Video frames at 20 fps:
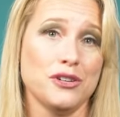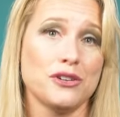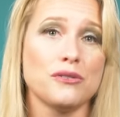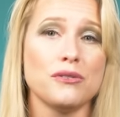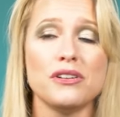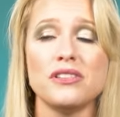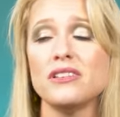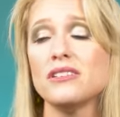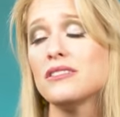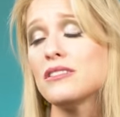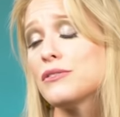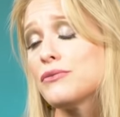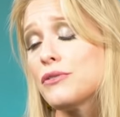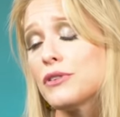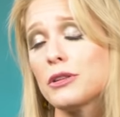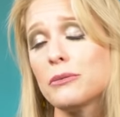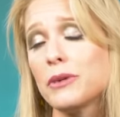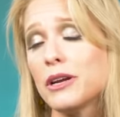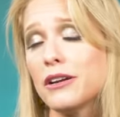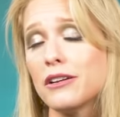You're going, this is
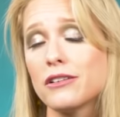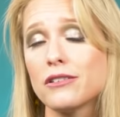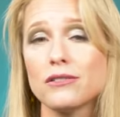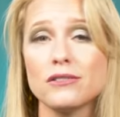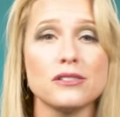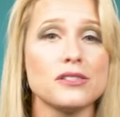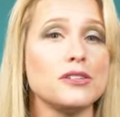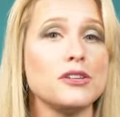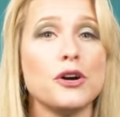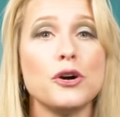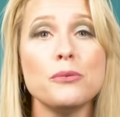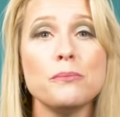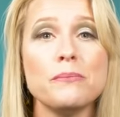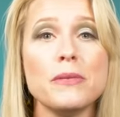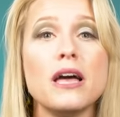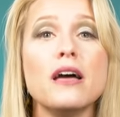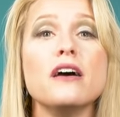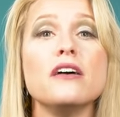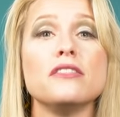for the married girls. Nope.